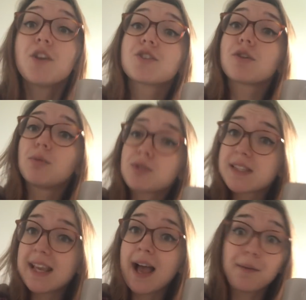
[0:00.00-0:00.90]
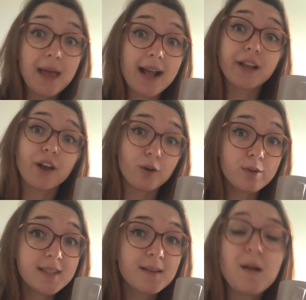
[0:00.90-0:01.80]
So we'll see how that
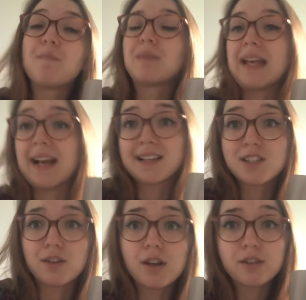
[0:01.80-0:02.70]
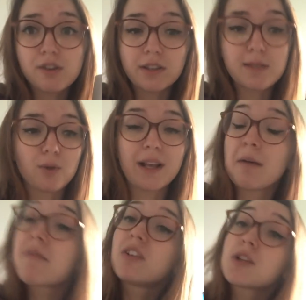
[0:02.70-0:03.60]
goes. But yeah, so no sewing this morning.
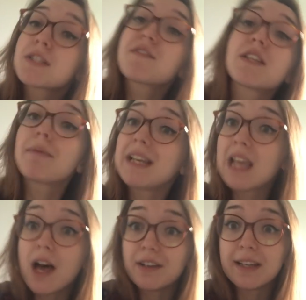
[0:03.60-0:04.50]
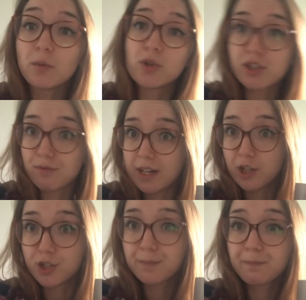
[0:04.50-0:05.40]
However, lots of sewing learning, which is really good.